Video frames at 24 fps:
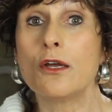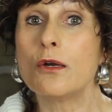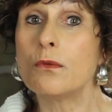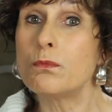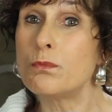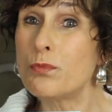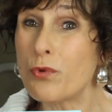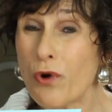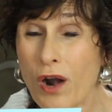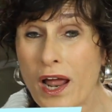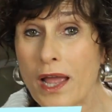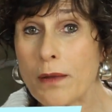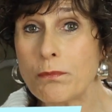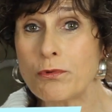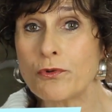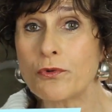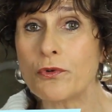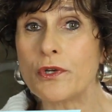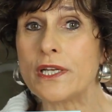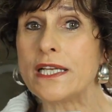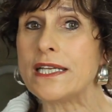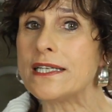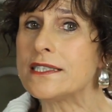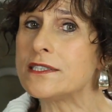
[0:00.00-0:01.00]

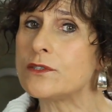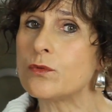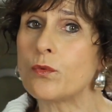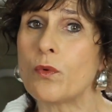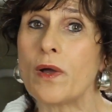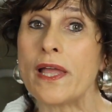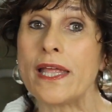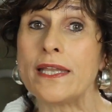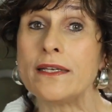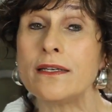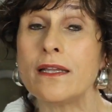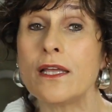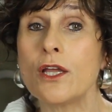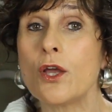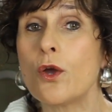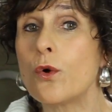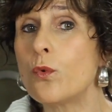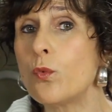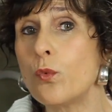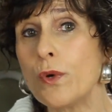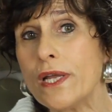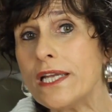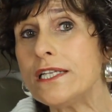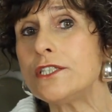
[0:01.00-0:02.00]
Bribery is when
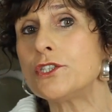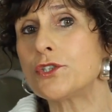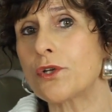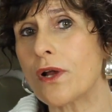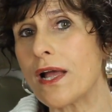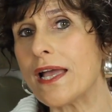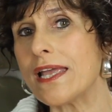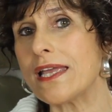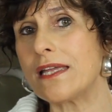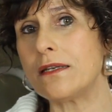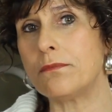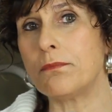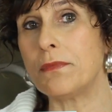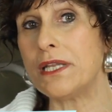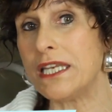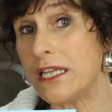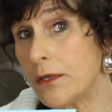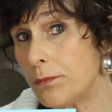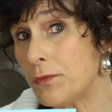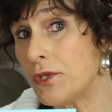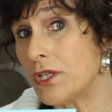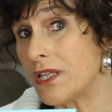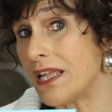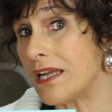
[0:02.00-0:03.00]
we try and
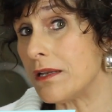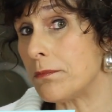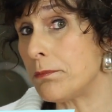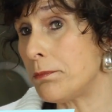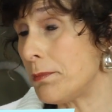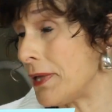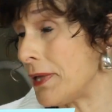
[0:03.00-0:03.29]
manipulate